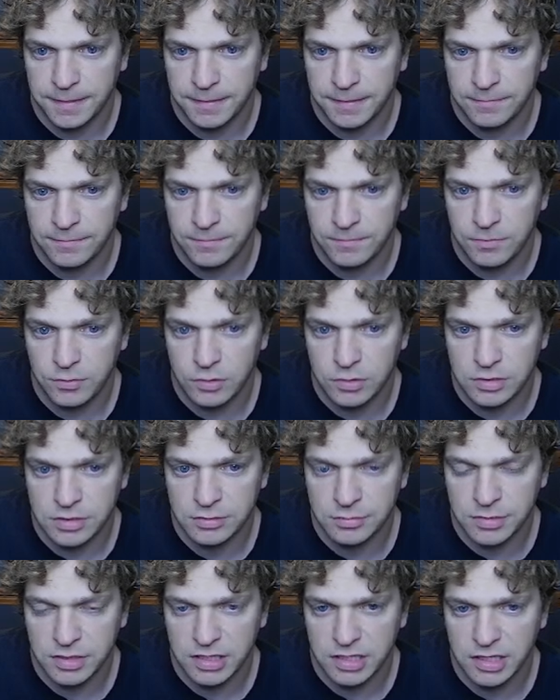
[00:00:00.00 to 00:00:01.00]
Forcing
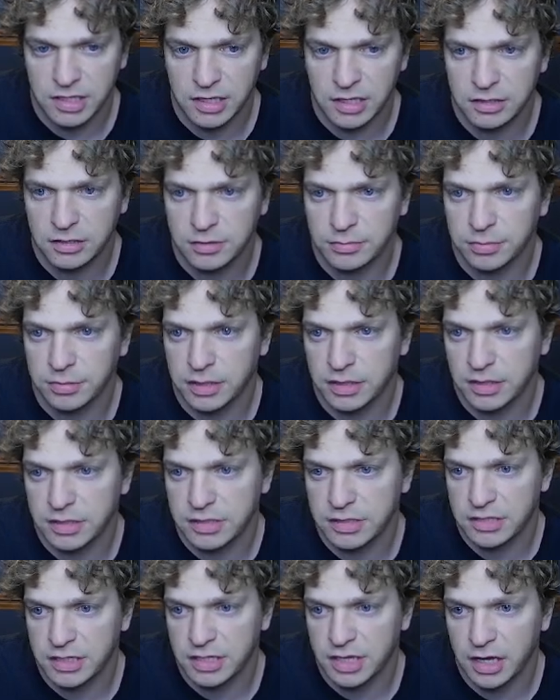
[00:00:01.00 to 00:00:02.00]
my hand to play
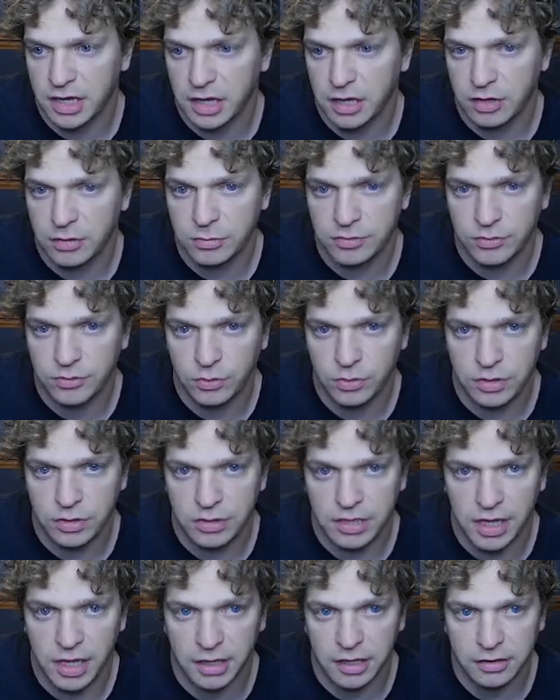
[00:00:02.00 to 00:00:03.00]
this now before
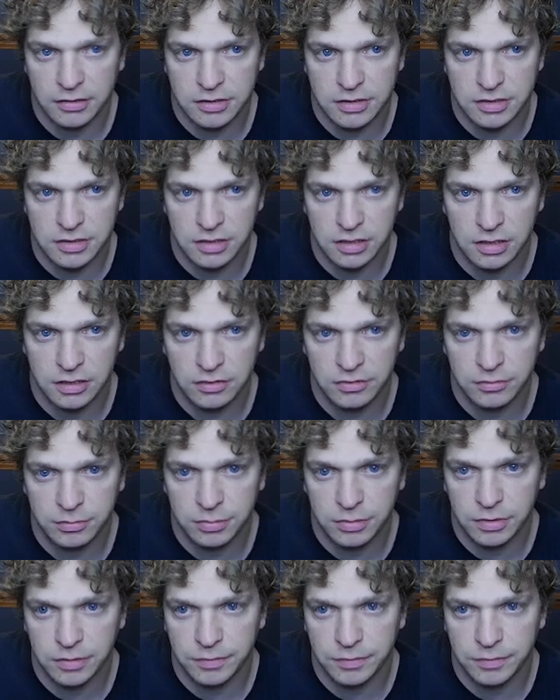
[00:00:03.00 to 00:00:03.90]
attackers and stuff, but